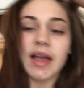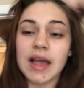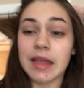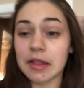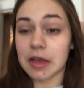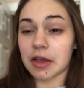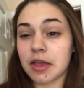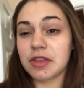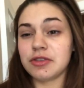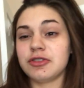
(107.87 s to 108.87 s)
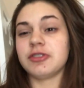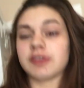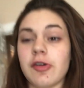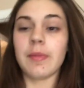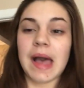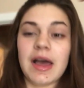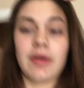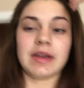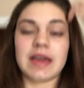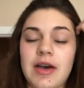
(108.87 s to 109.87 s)
I look so bad
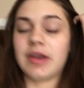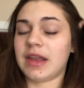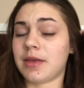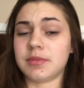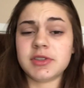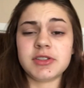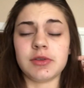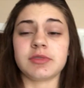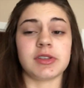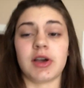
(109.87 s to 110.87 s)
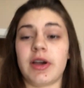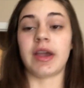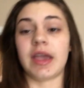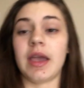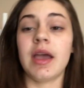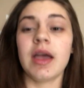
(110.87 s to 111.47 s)
right now, and I am so sorry.